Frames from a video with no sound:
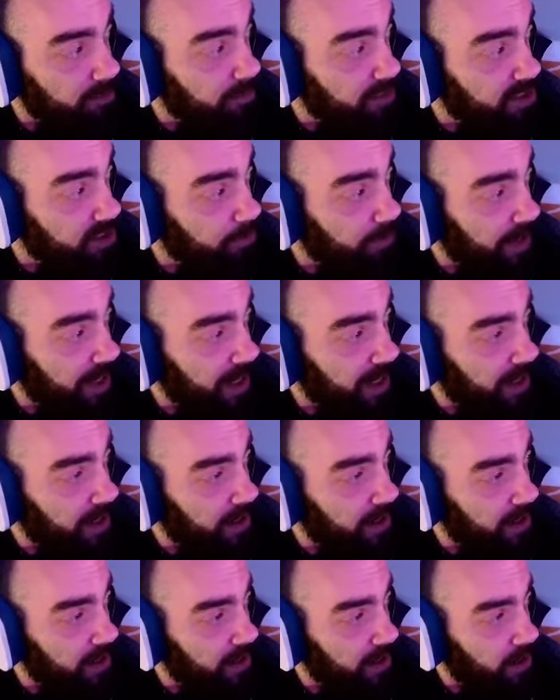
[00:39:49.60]
Mr. Pink!
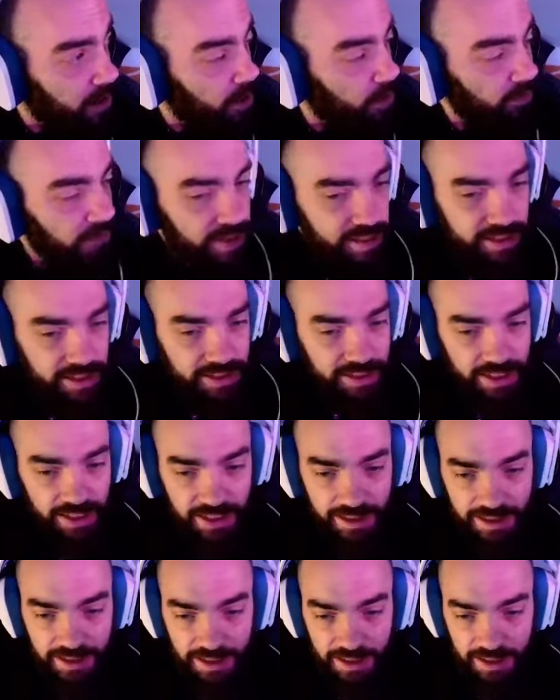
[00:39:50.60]
Oh, this is the
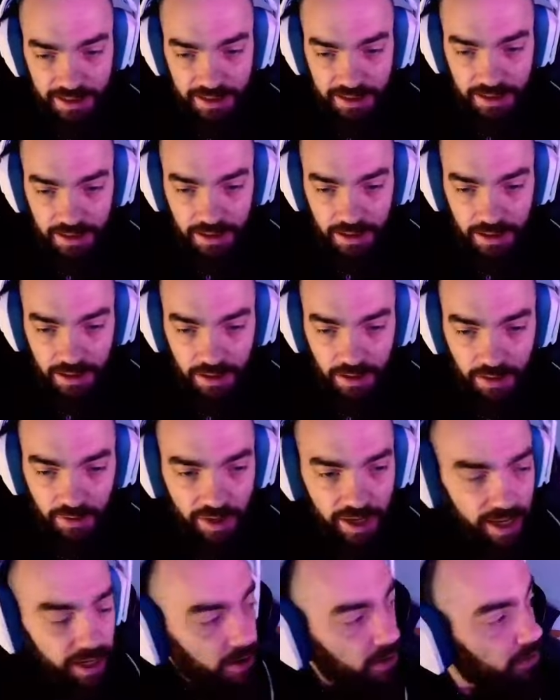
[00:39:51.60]
incident.
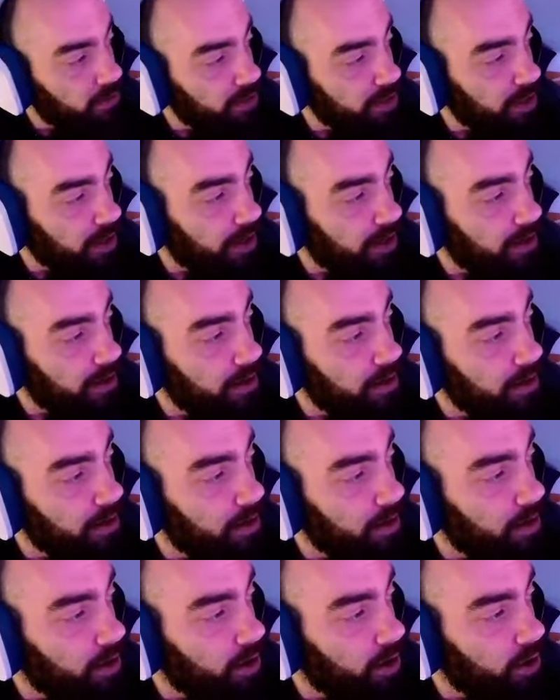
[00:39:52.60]
Okay, hold on.
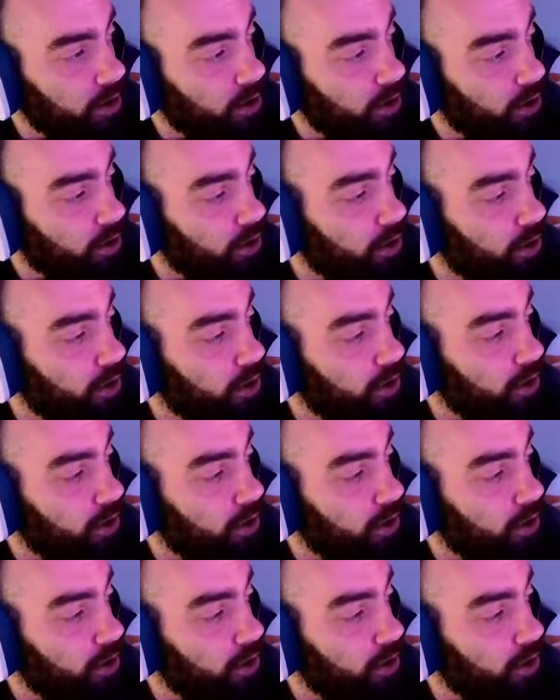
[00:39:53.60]
No, no, no,